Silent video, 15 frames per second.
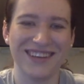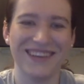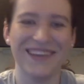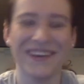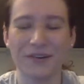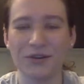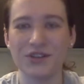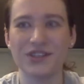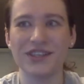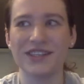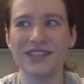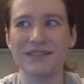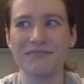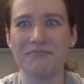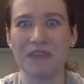which
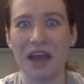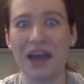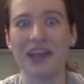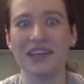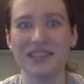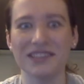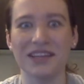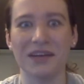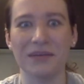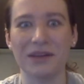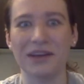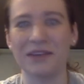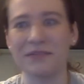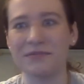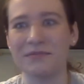is nice. I
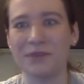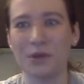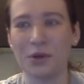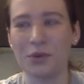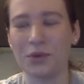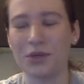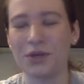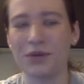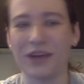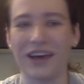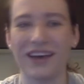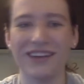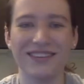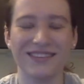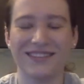mean, who would do
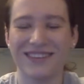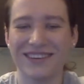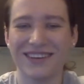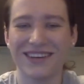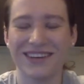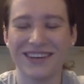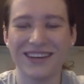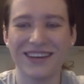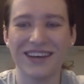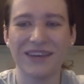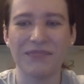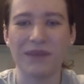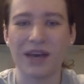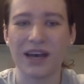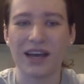that?
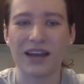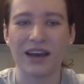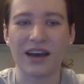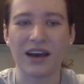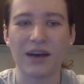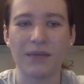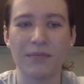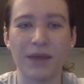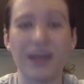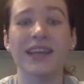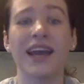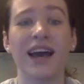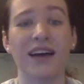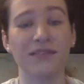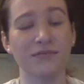But
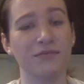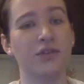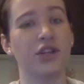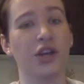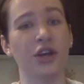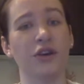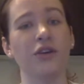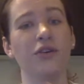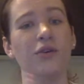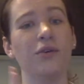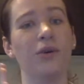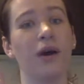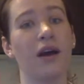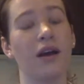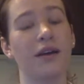yeah,
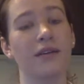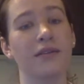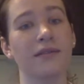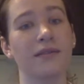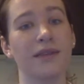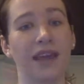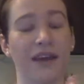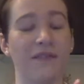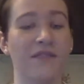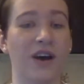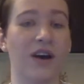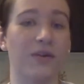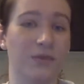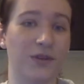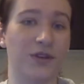do get
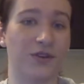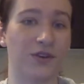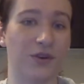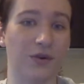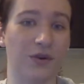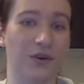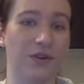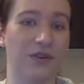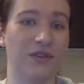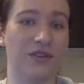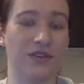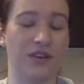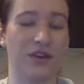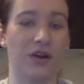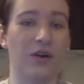involved with your school,
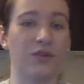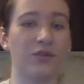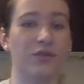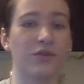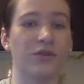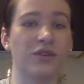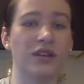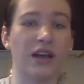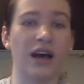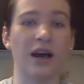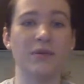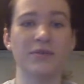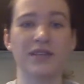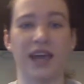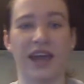you know, through
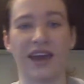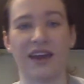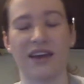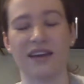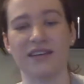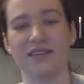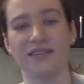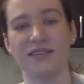clubs and